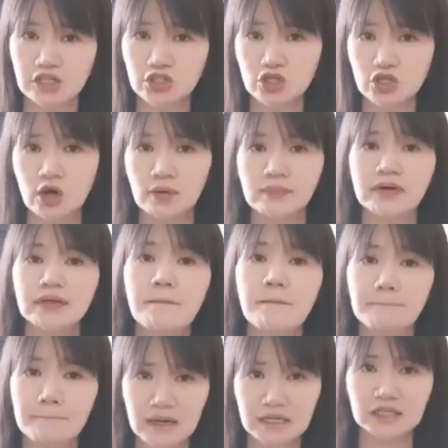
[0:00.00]
installment
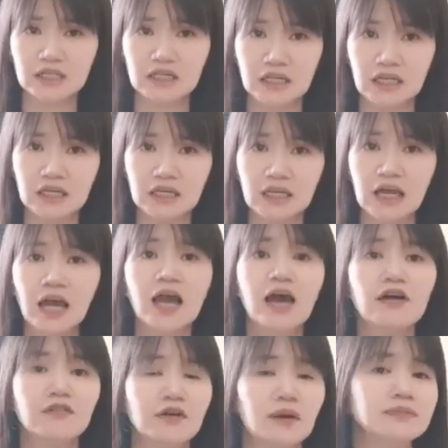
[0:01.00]
monthly.
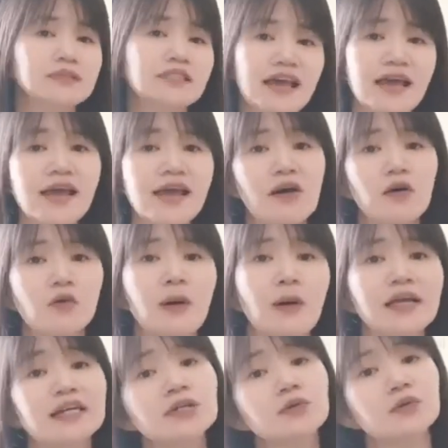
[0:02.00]
From there, our
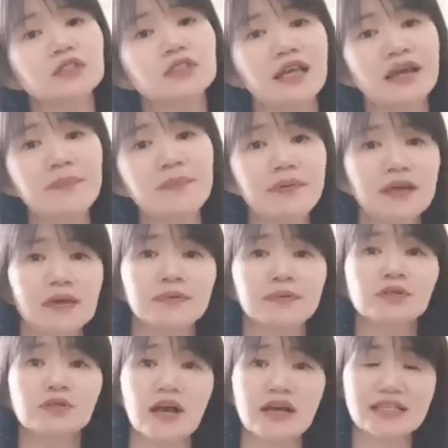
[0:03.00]
banker would then be
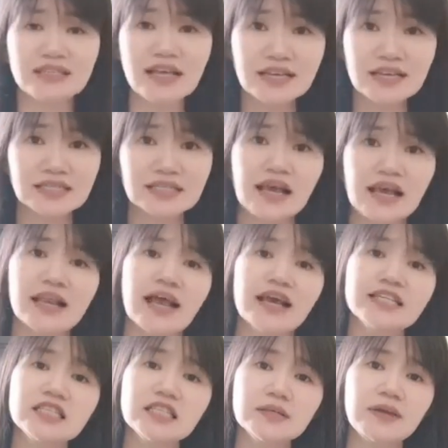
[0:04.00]
able to assess and
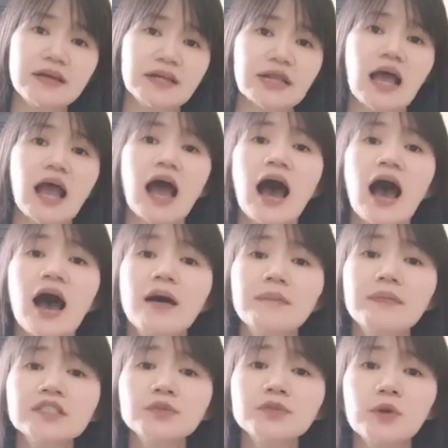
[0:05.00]
estimate how
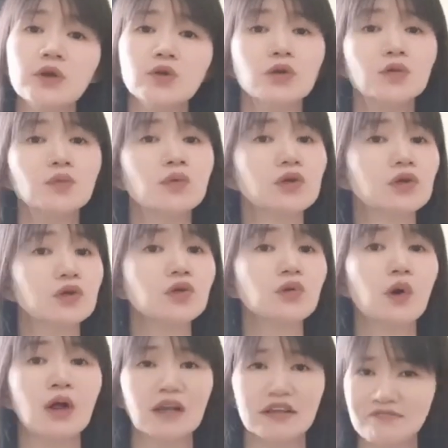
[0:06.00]
much more loan we could
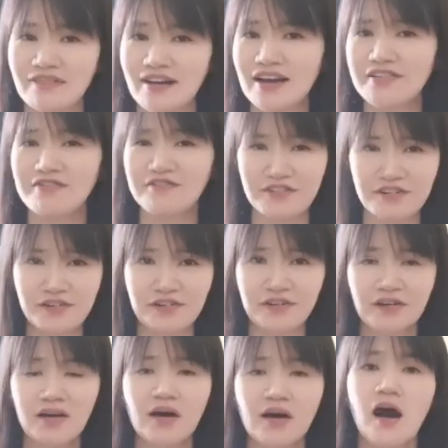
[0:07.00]
qualify for.
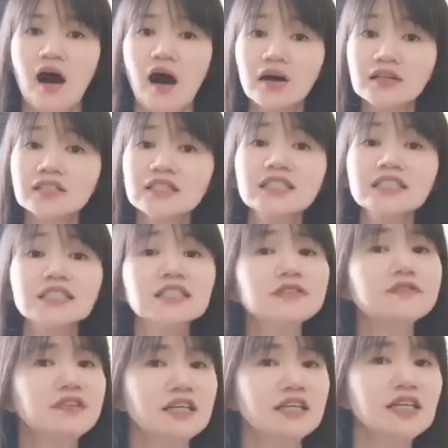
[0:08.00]

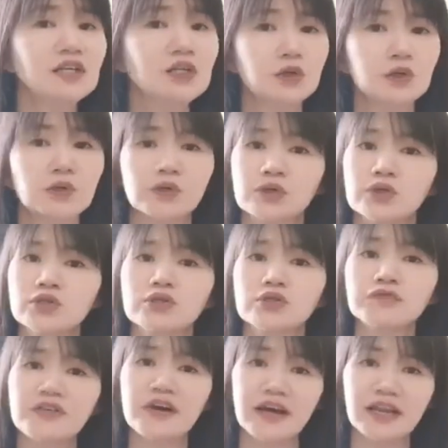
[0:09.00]
Alternatively, you could
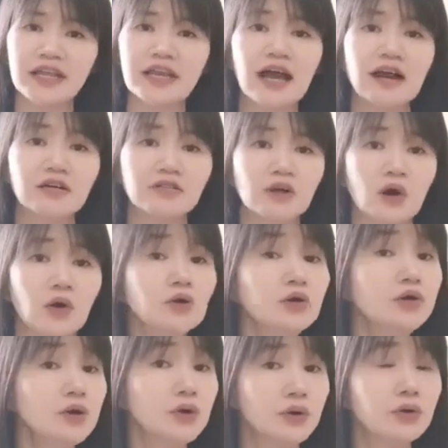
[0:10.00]
also find it out
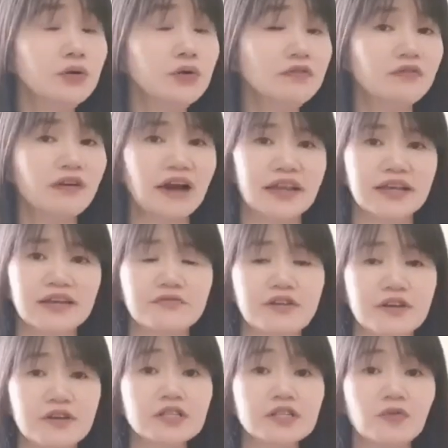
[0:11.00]
on your own via
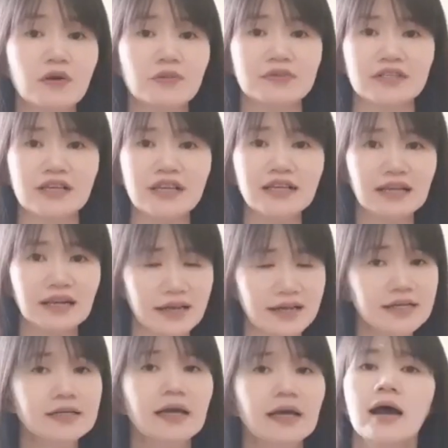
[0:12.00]
various websites
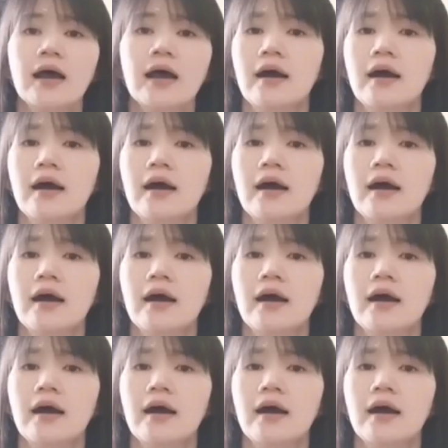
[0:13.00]
like